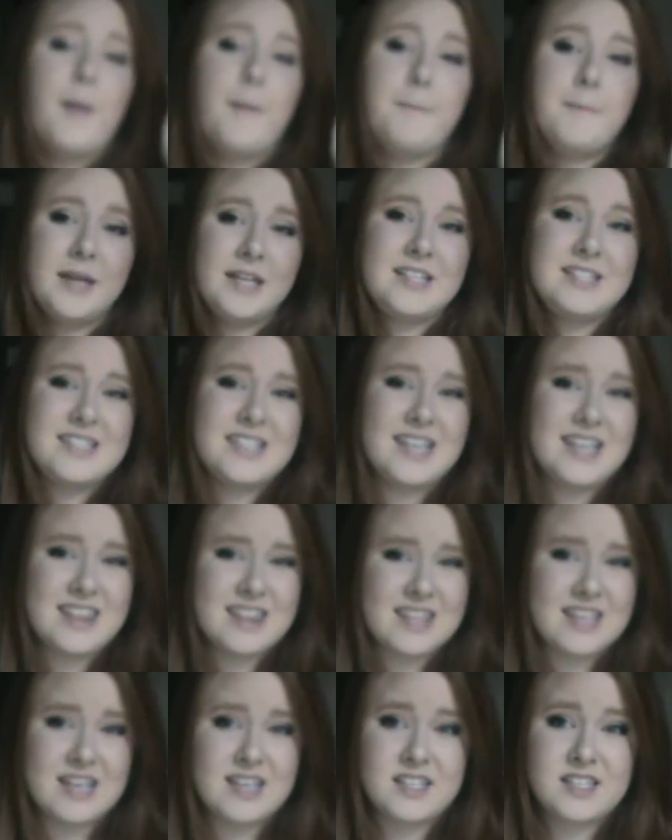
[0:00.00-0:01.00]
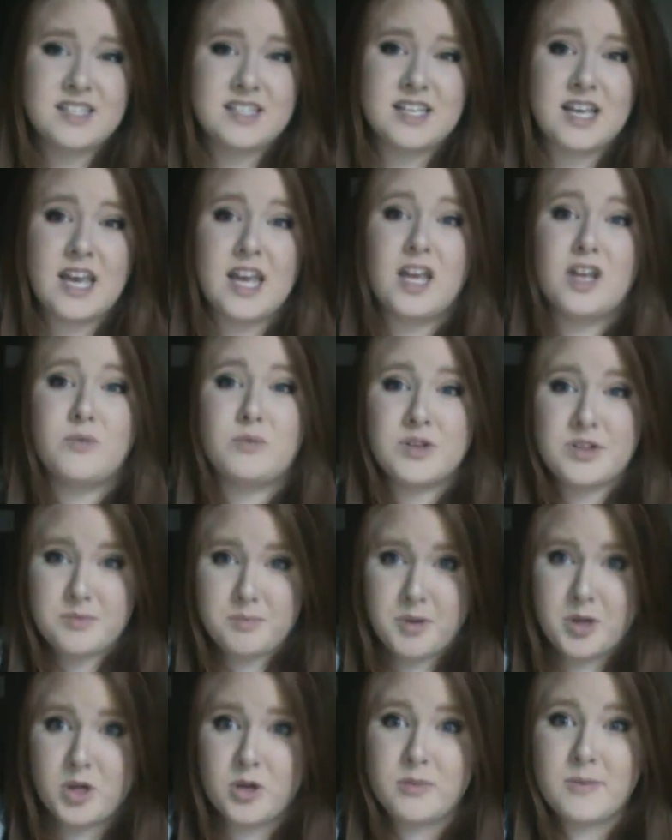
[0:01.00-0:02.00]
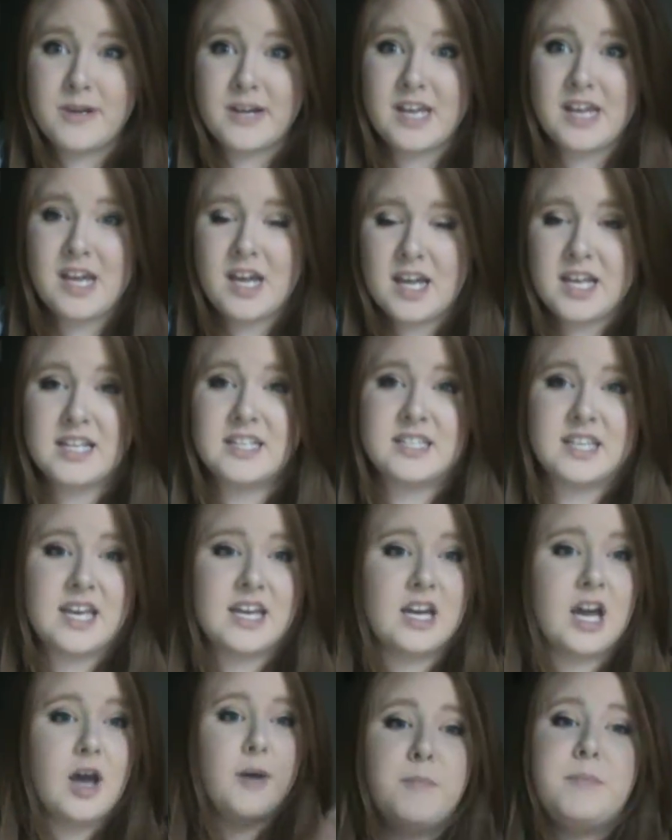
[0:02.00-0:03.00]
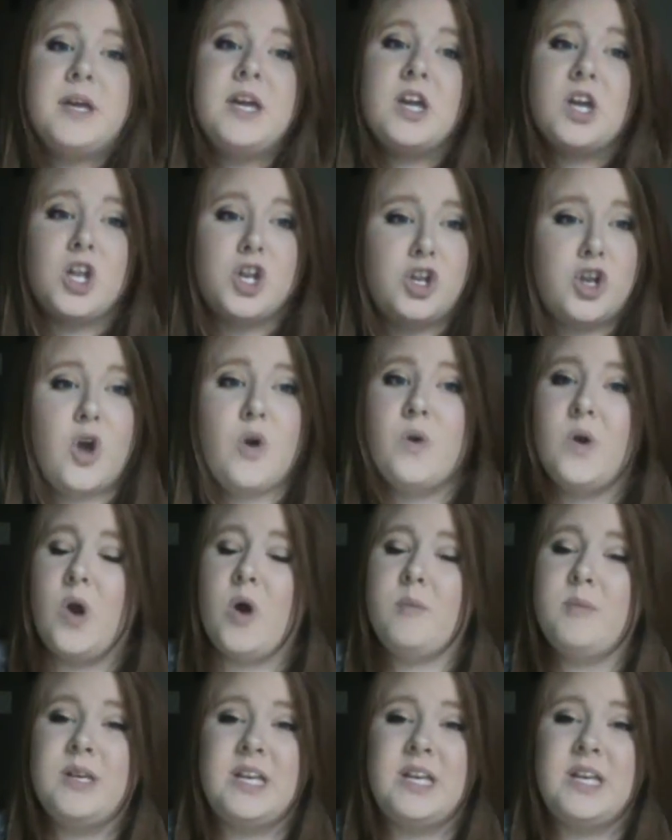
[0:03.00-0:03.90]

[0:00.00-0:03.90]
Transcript: Mixing this in with puberty is like big no-no,